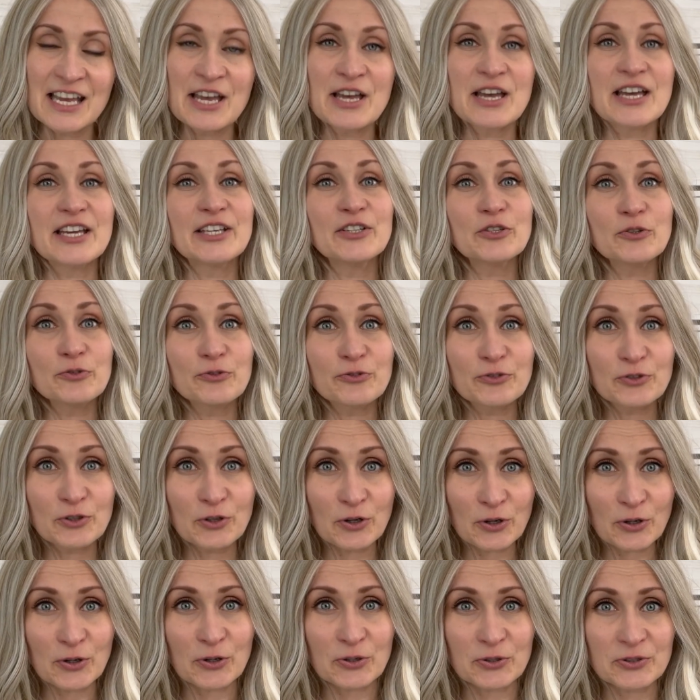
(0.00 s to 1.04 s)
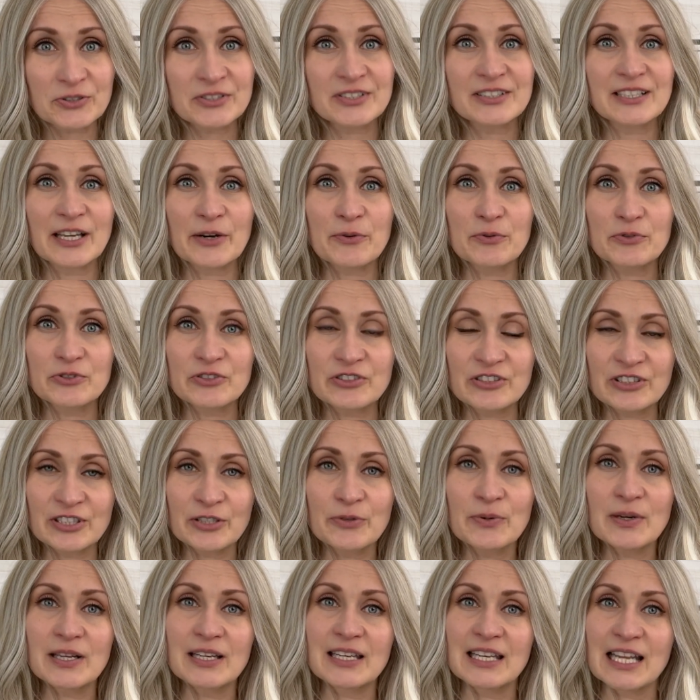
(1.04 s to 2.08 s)
and of course that will
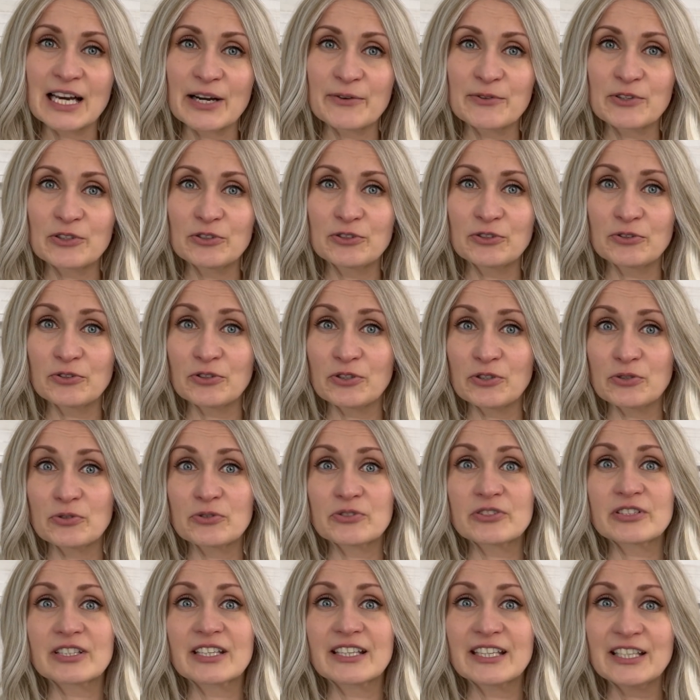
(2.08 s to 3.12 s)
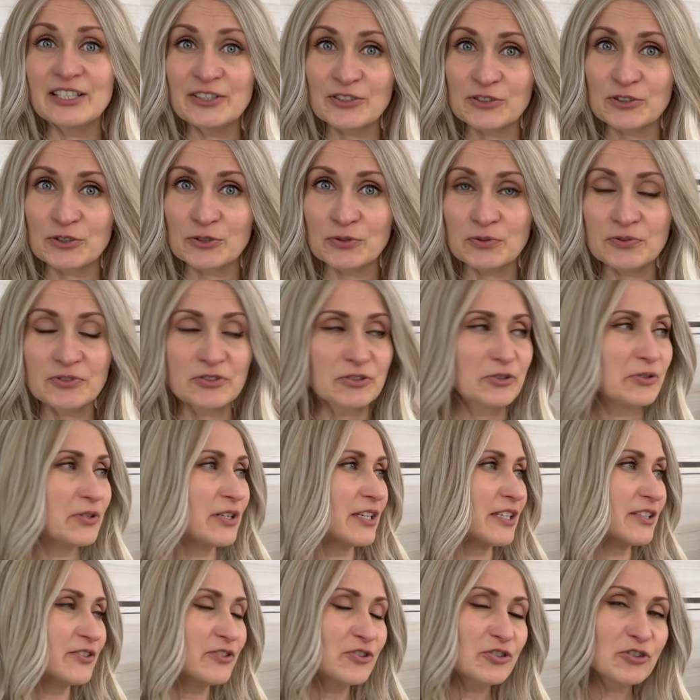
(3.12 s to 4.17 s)
still allow you to use heat tools, so you
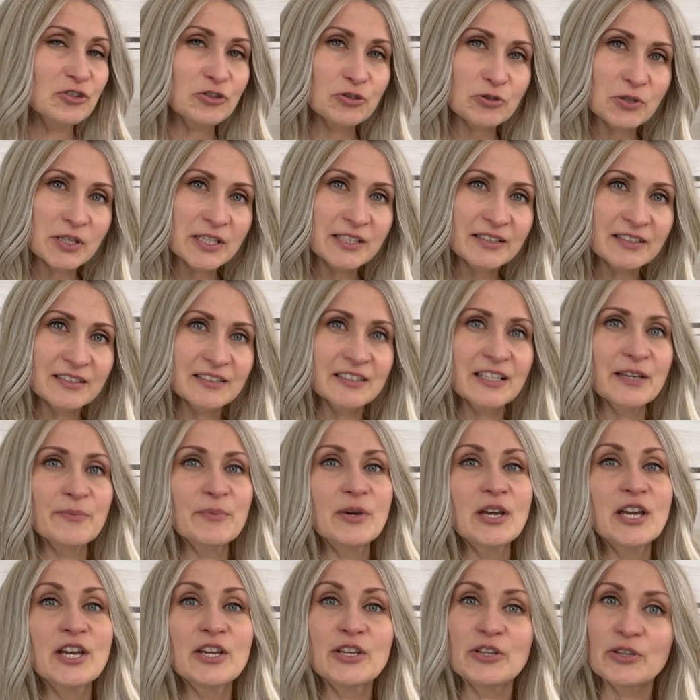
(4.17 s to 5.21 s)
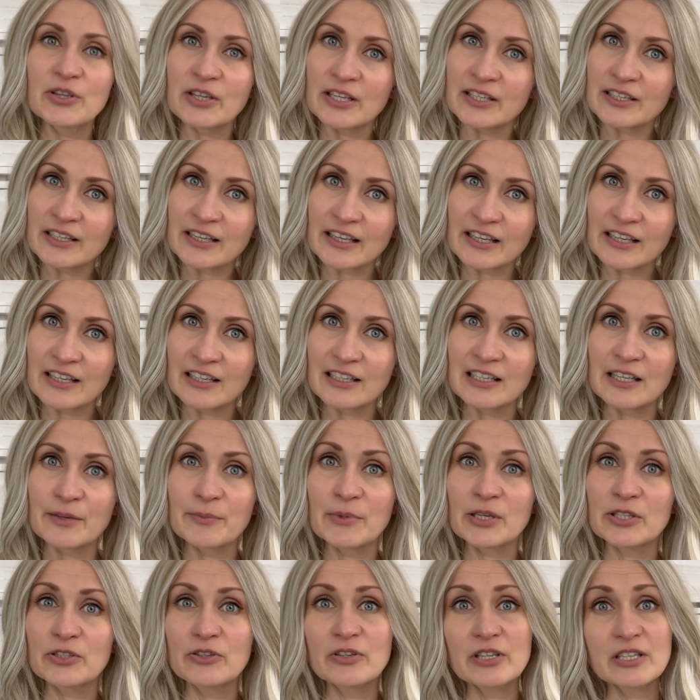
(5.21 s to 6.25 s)
can straighten them, you can curl them,
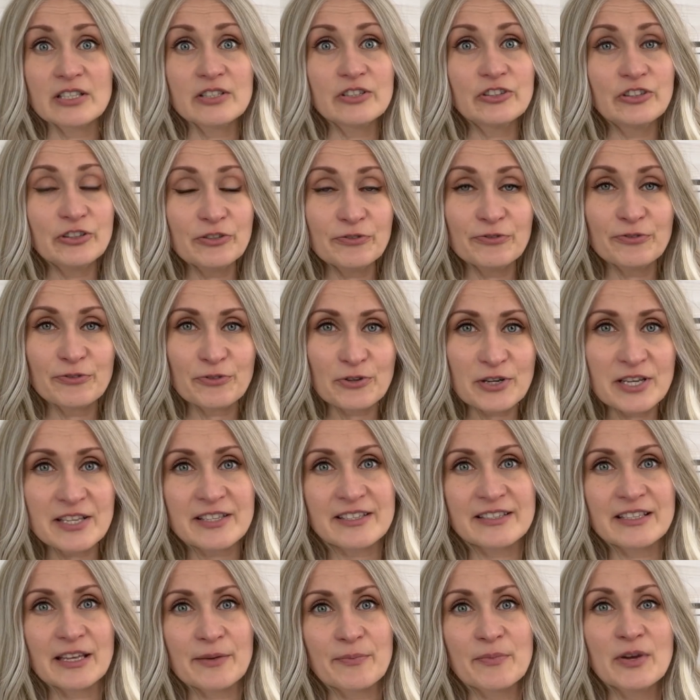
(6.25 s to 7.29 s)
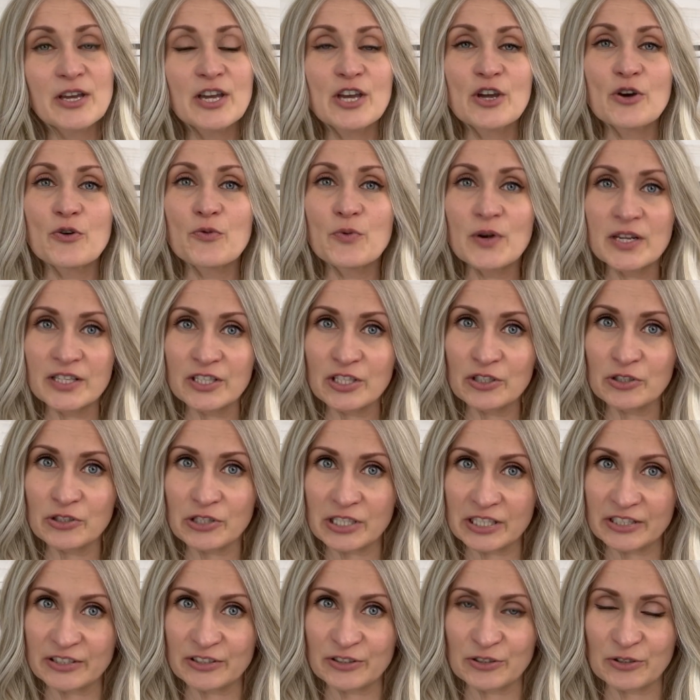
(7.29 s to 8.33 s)
and you can defrizz them when you
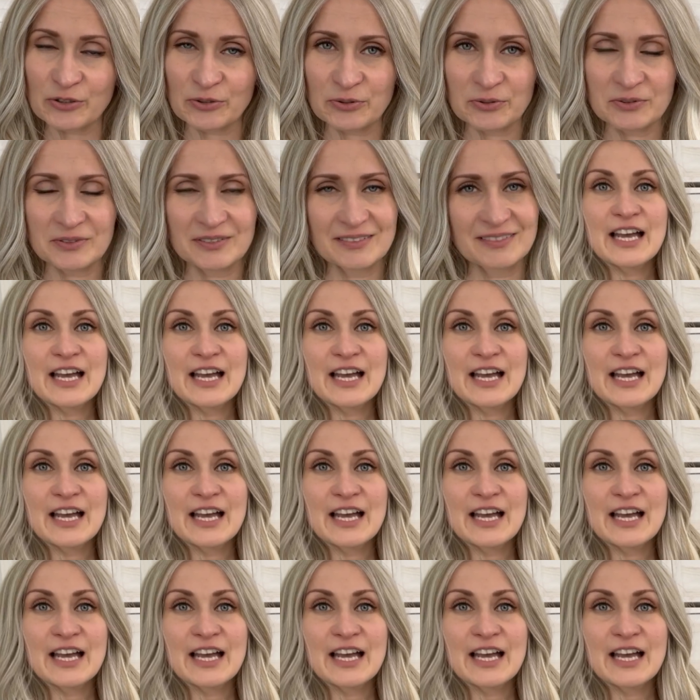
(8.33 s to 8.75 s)
need to.